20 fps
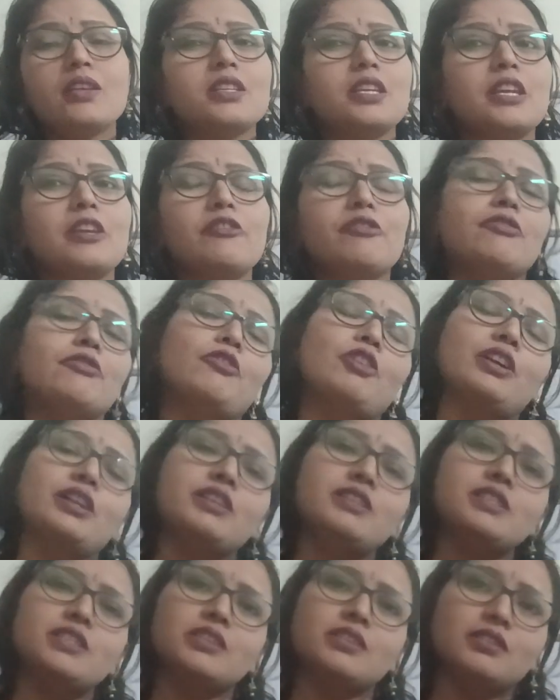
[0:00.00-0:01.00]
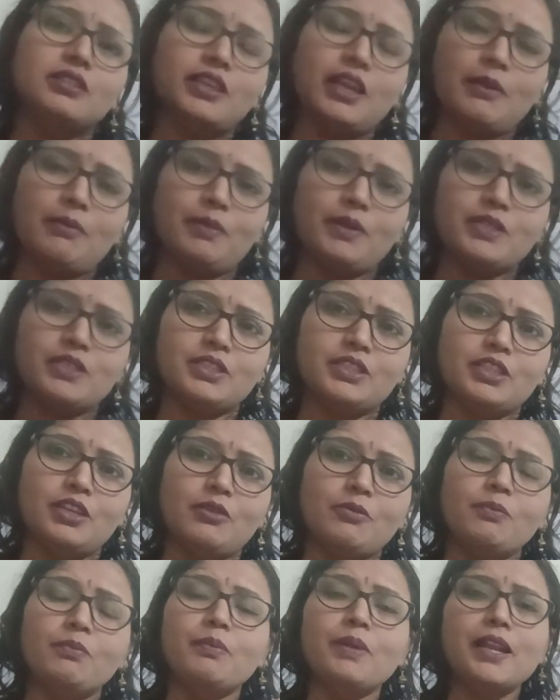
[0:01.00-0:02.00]
If what is the capacity
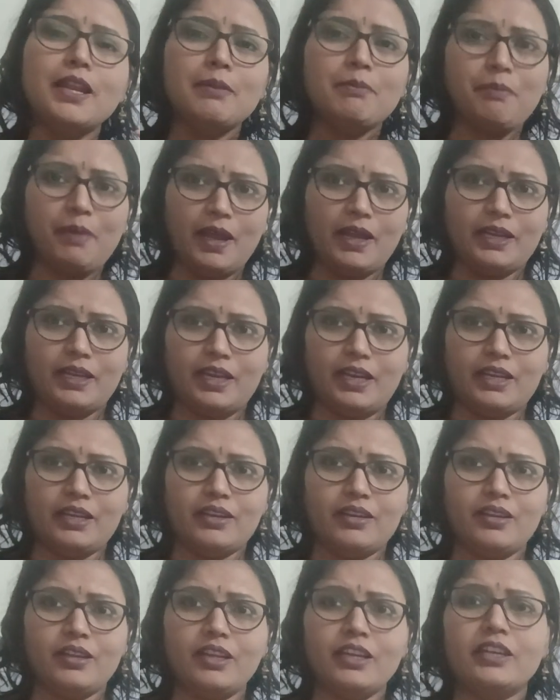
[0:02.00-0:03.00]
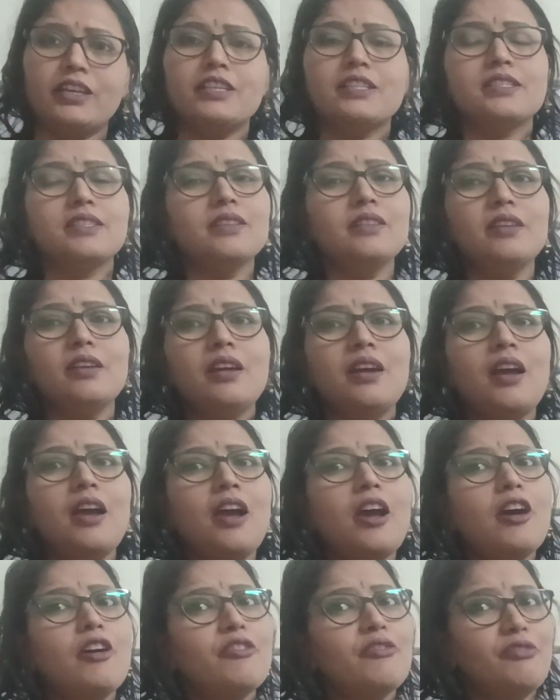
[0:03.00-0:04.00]
of milk packet? It is a
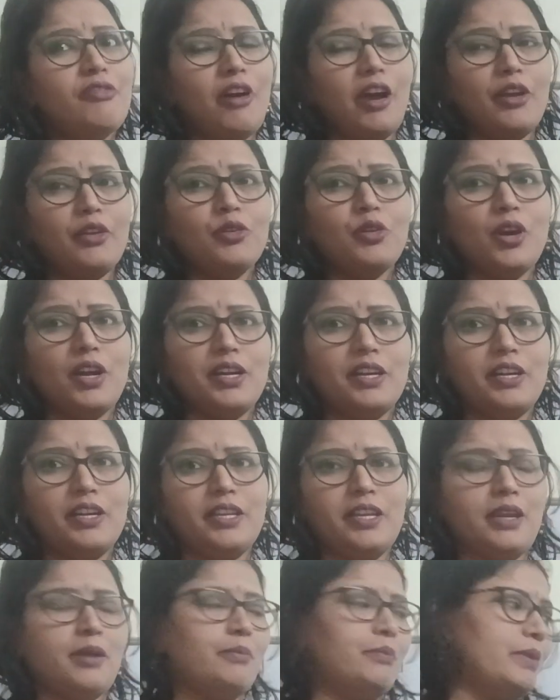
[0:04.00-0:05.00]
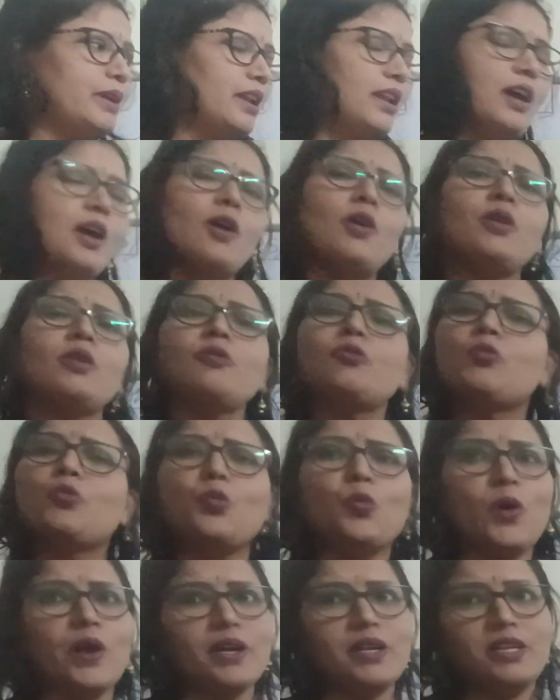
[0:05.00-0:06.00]
500 ml or
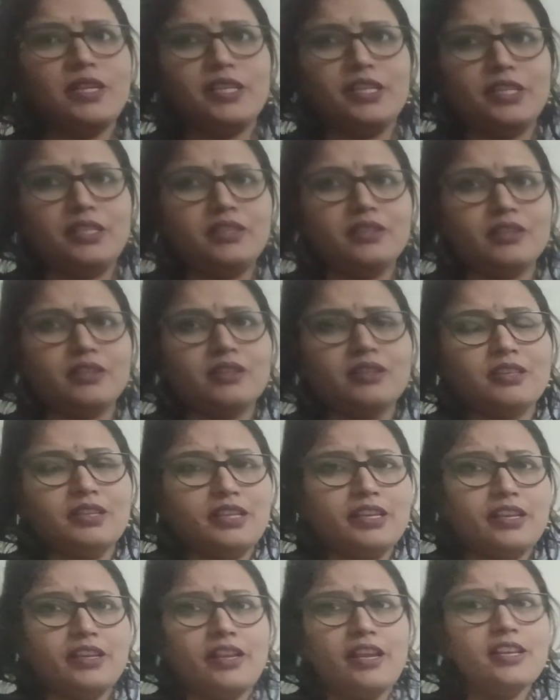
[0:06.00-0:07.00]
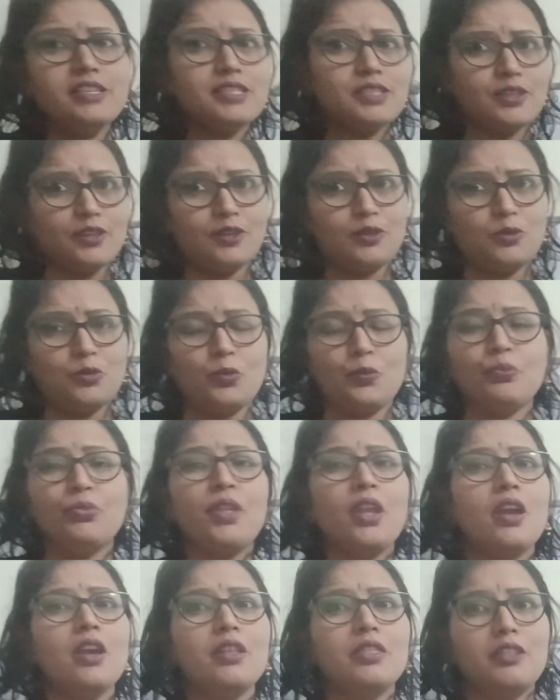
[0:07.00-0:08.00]
1 liter. Yes or no?
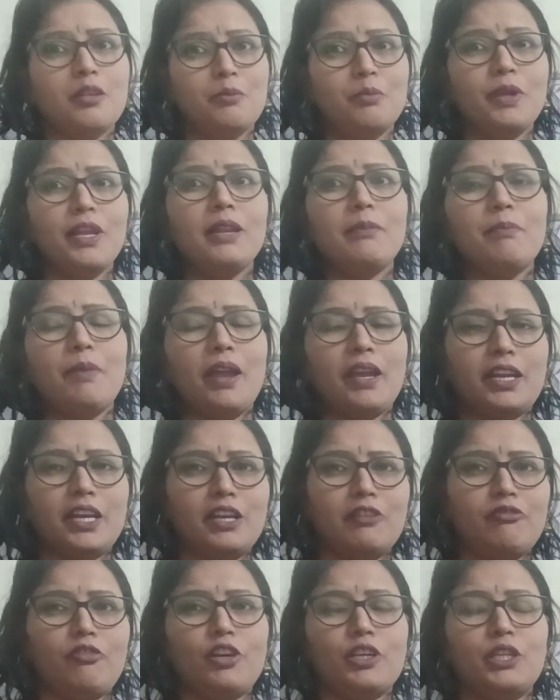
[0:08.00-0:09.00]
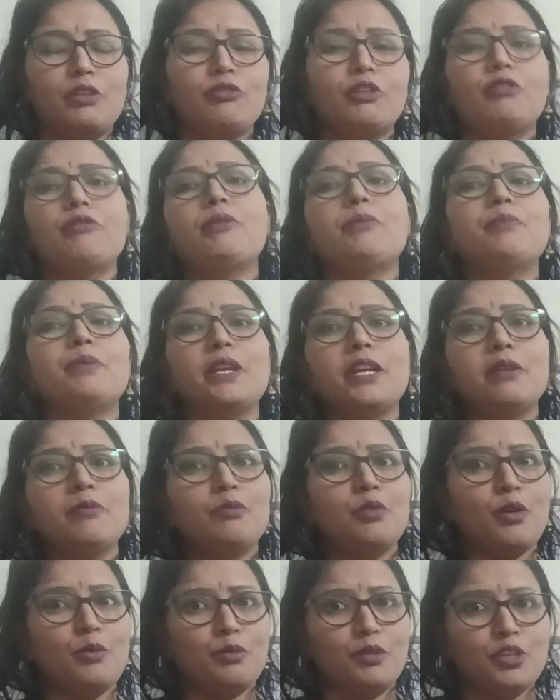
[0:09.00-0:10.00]
The milk packet, whatever you bring
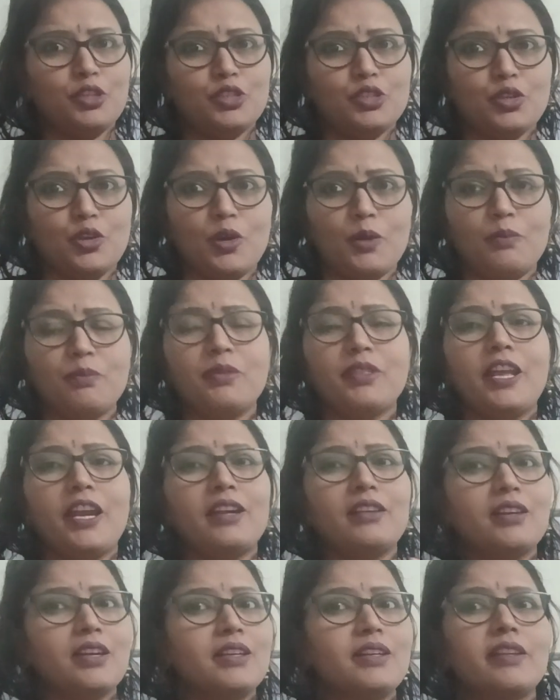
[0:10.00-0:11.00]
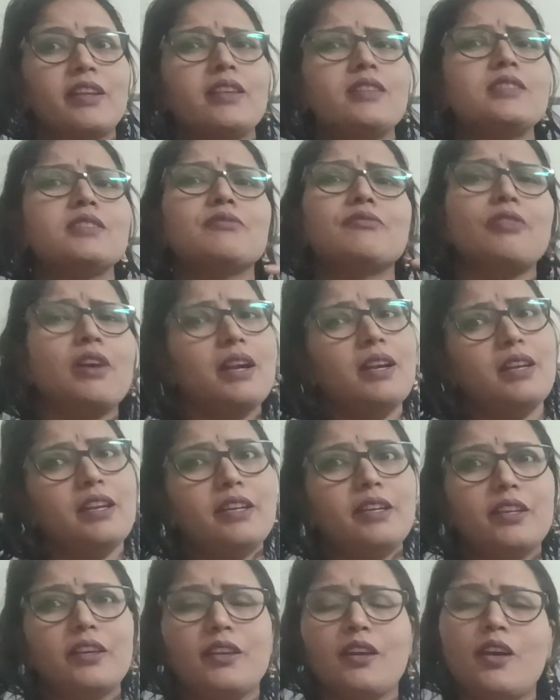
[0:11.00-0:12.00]
from the shop, that contains 1
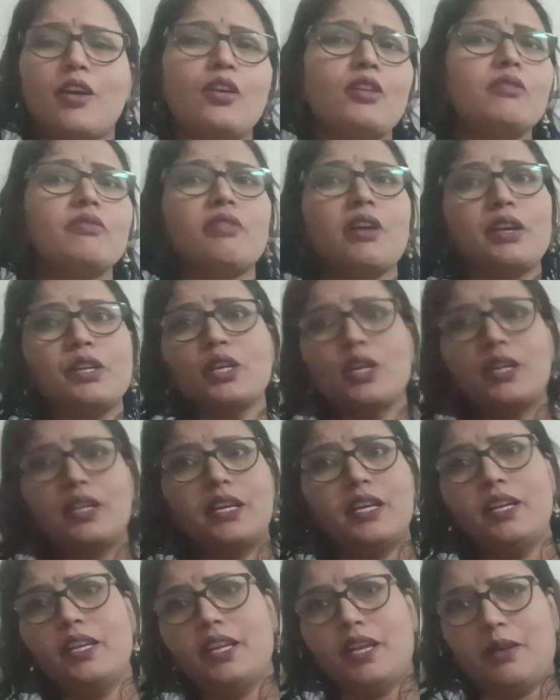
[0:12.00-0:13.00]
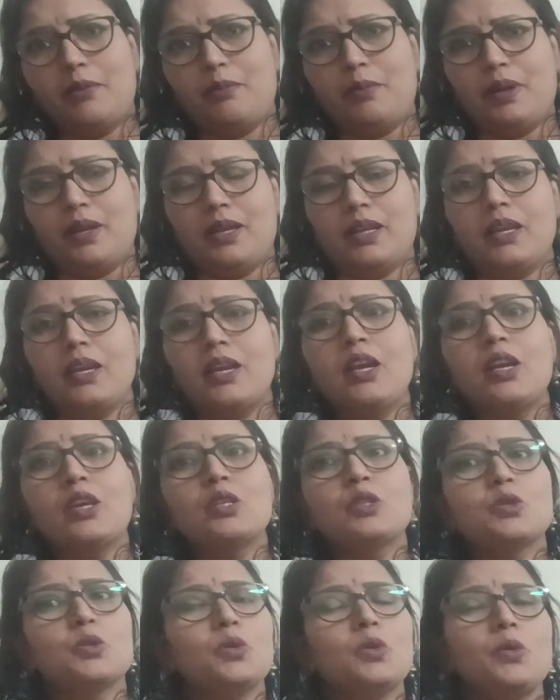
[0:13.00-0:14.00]
liter or 500 ml.
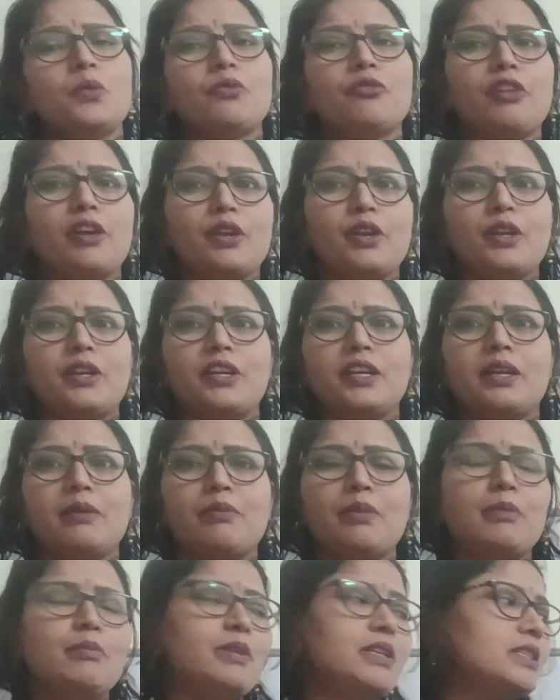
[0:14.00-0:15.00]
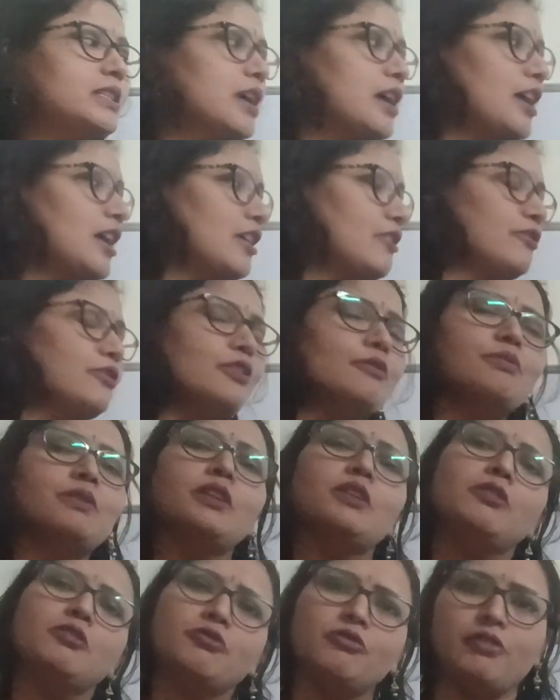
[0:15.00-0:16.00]
So 500 ml is half of
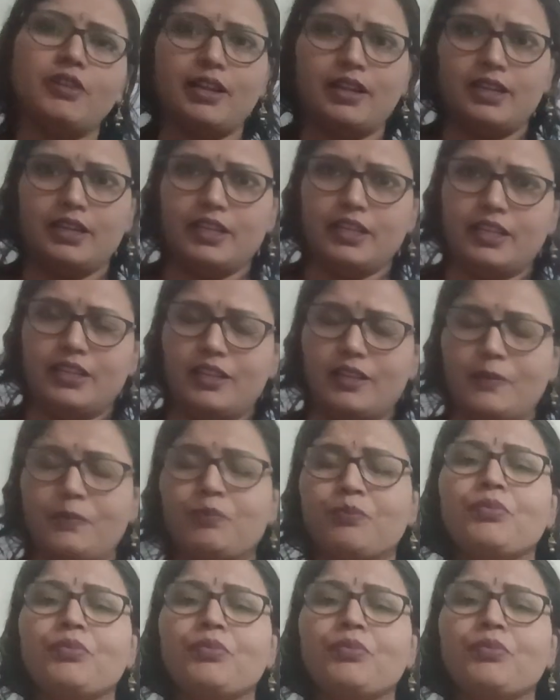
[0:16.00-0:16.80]
the 1 liter.